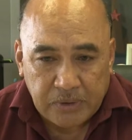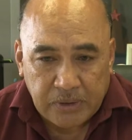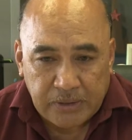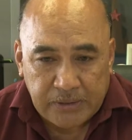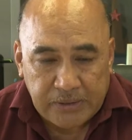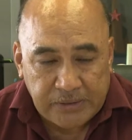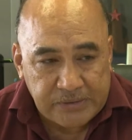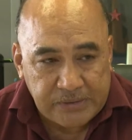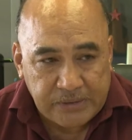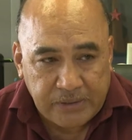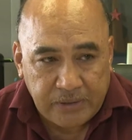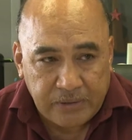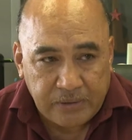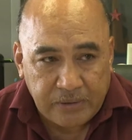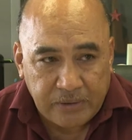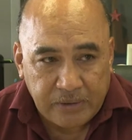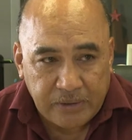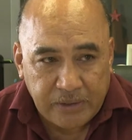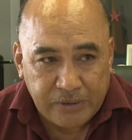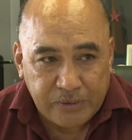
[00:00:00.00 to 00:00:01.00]
his
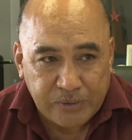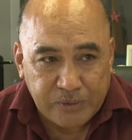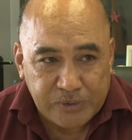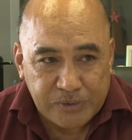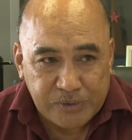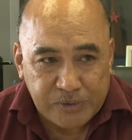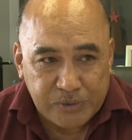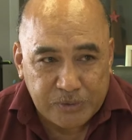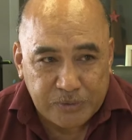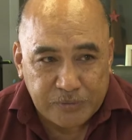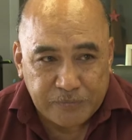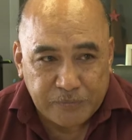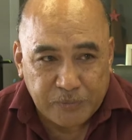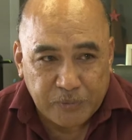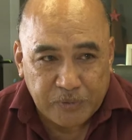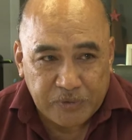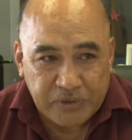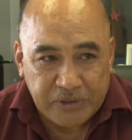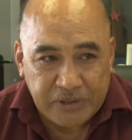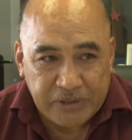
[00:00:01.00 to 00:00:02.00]
care and also
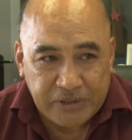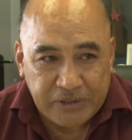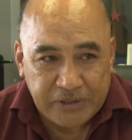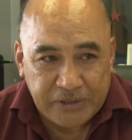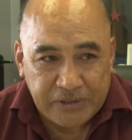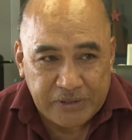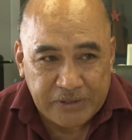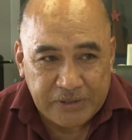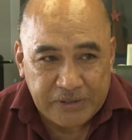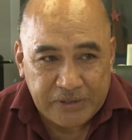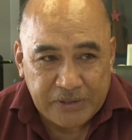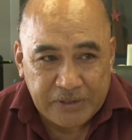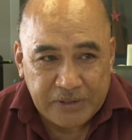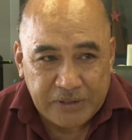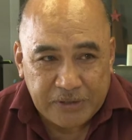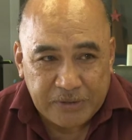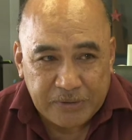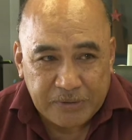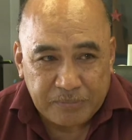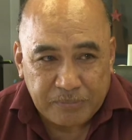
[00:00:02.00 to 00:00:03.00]
for the
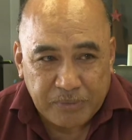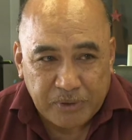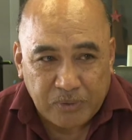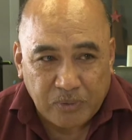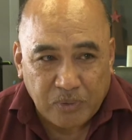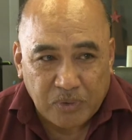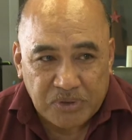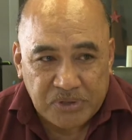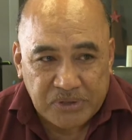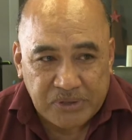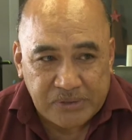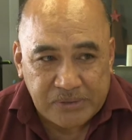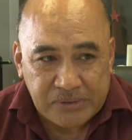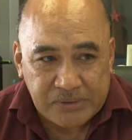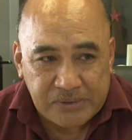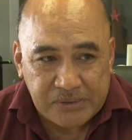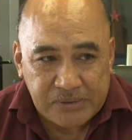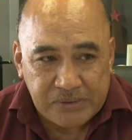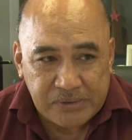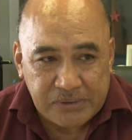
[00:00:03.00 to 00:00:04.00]

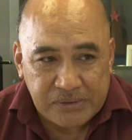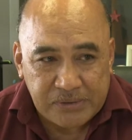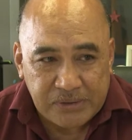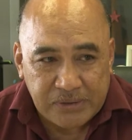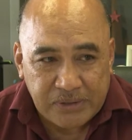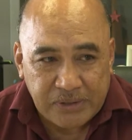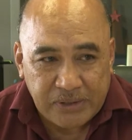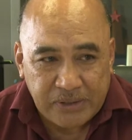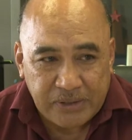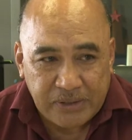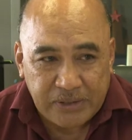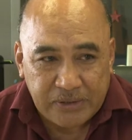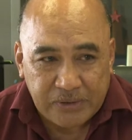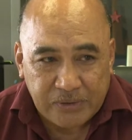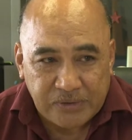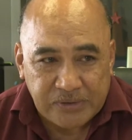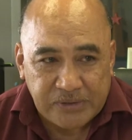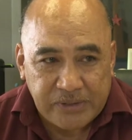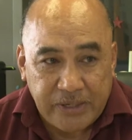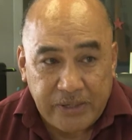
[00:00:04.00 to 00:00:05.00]
precautions in
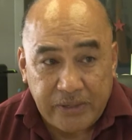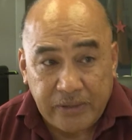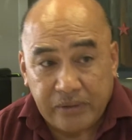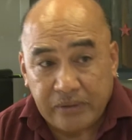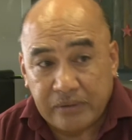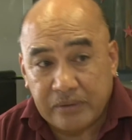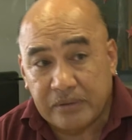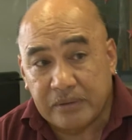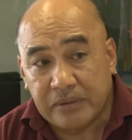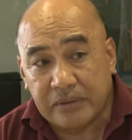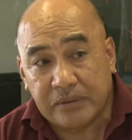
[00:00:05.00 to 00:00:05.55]
containing